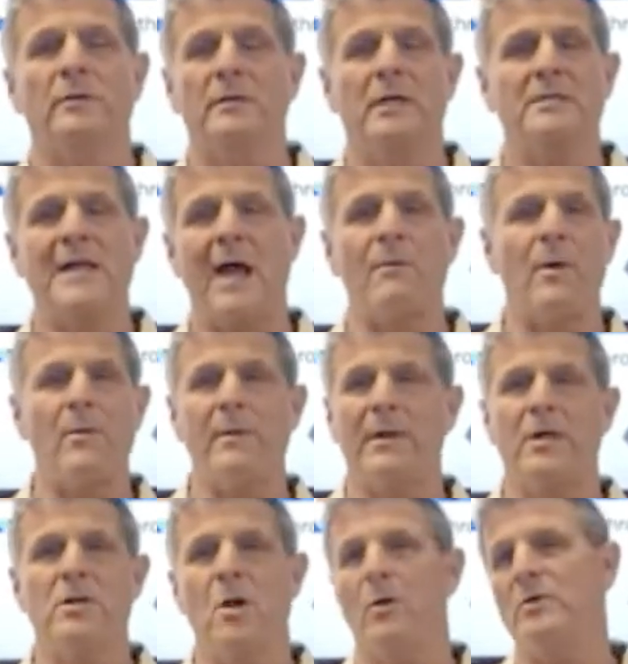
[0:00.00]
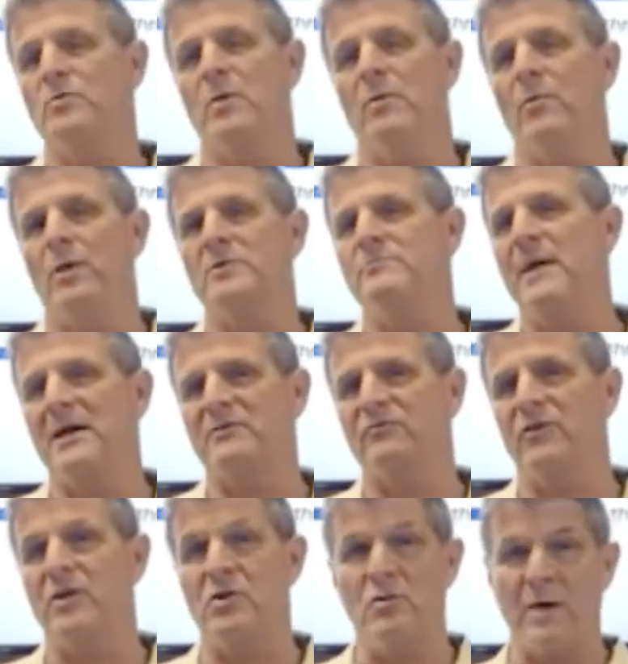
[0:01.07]
Because that way we can know which one works
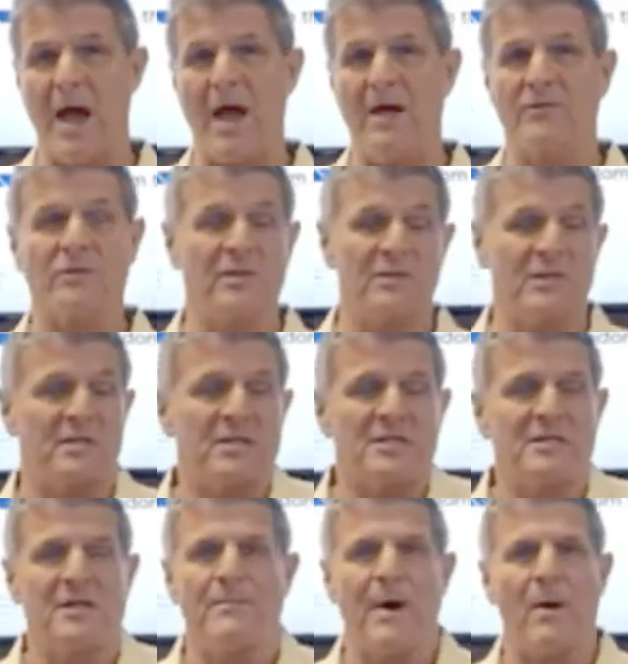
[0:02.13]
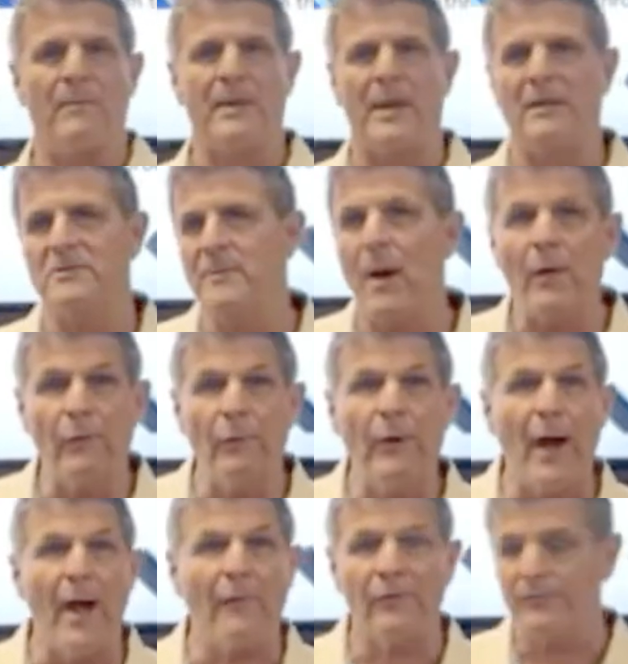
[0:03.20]
best for you guys. Because this isn't about me, it's about you
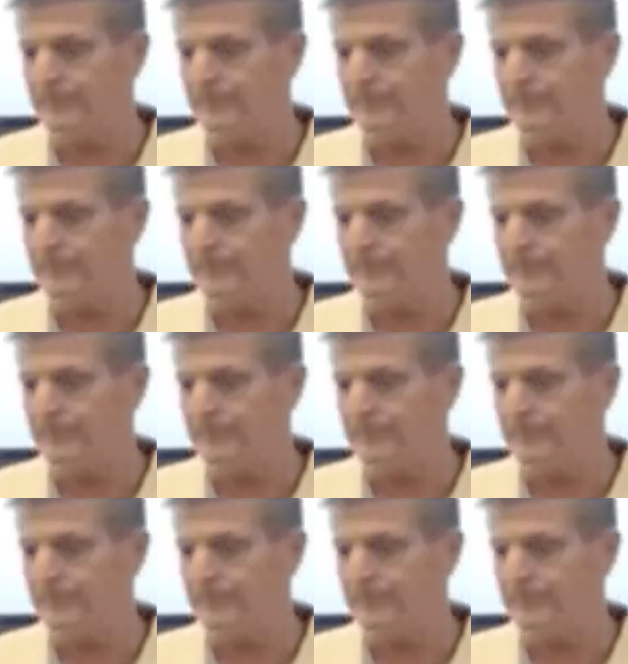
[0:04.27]
guys.